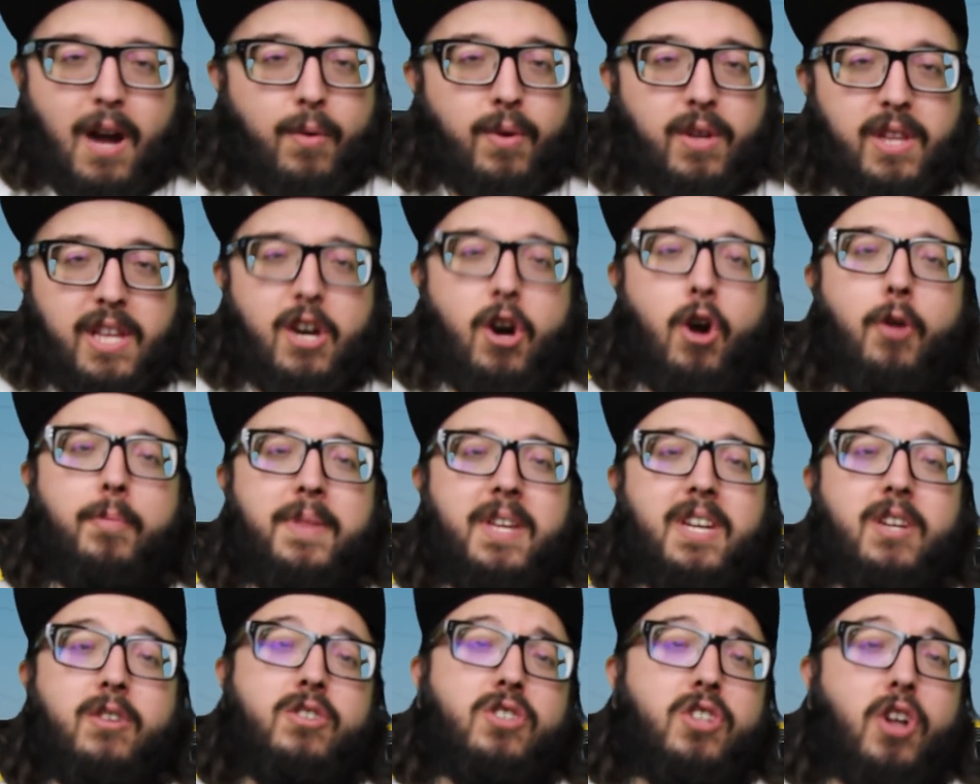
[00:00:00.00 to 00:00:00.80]
I really hope
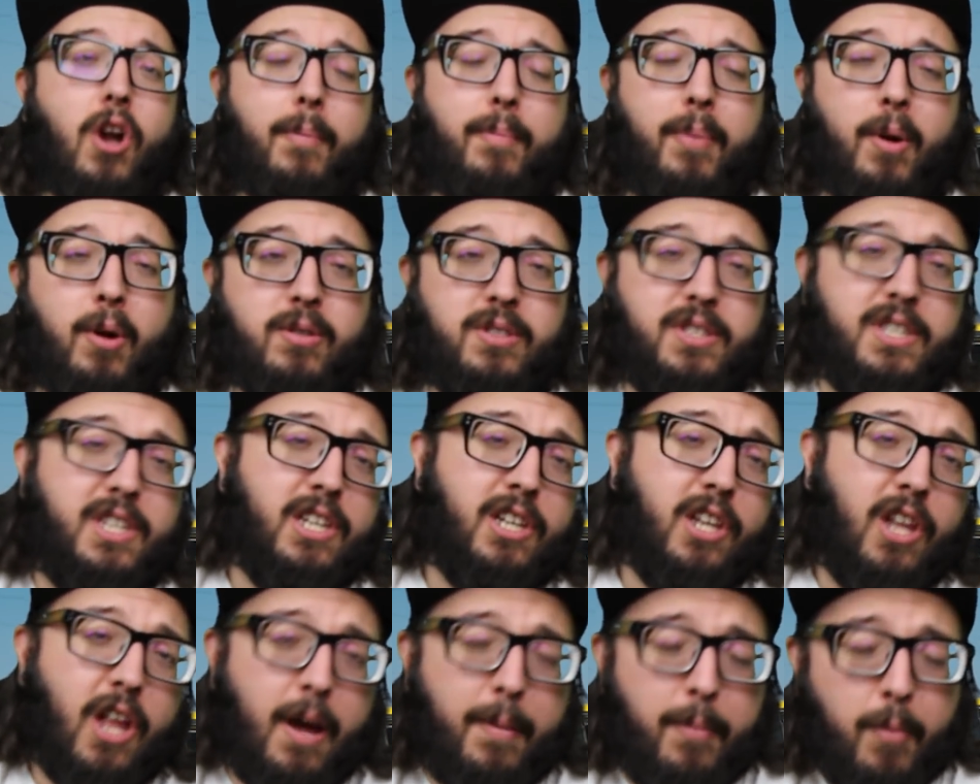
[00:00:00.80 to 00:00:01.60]
that you start posting
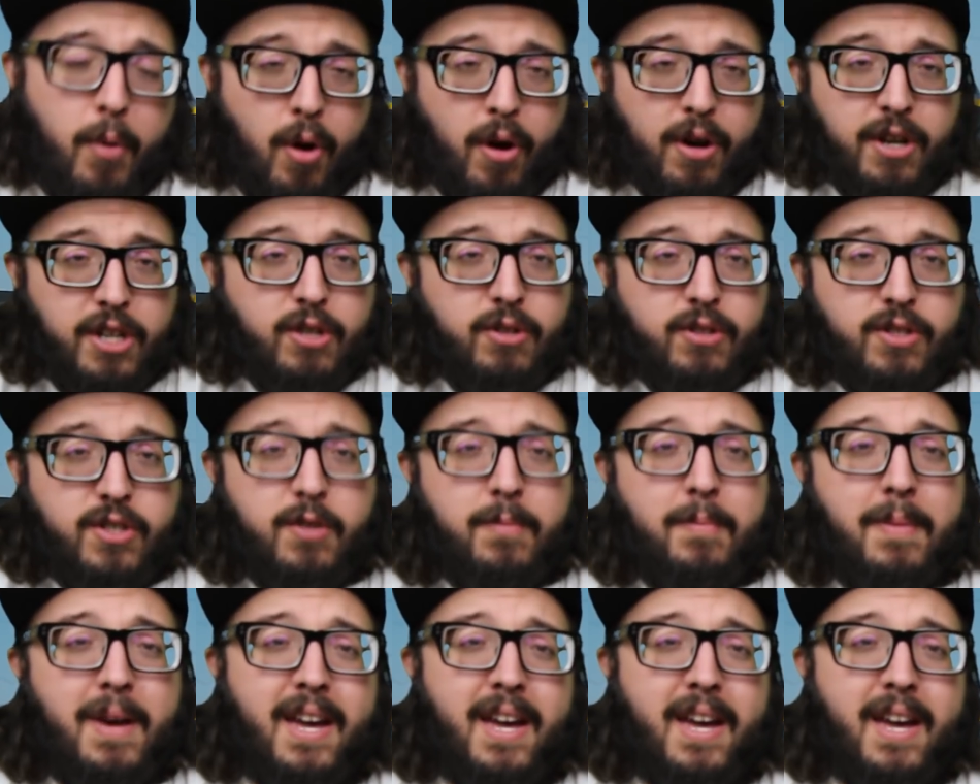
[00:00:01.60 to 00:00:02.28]
a lot more on YouTube,